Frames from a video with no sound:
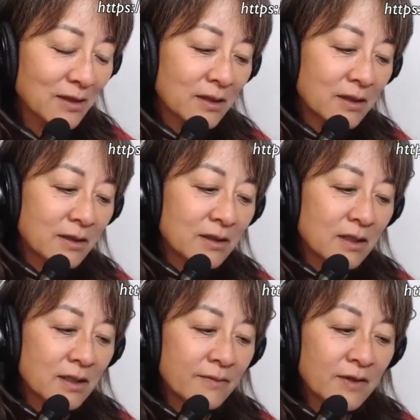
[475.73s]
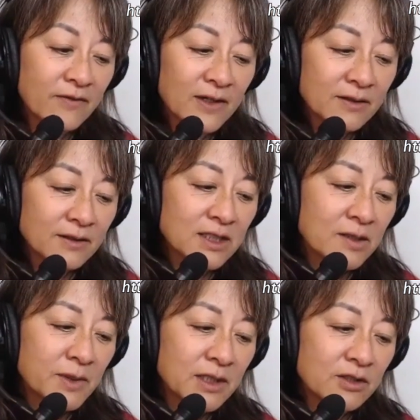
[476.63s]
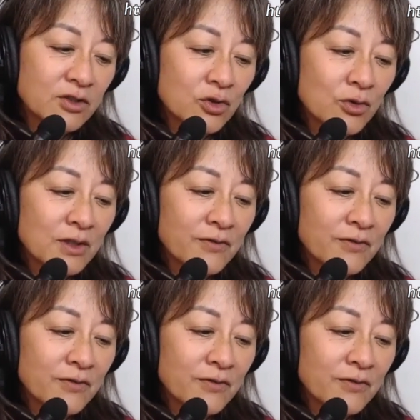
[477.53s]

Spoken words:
on final segment on joy,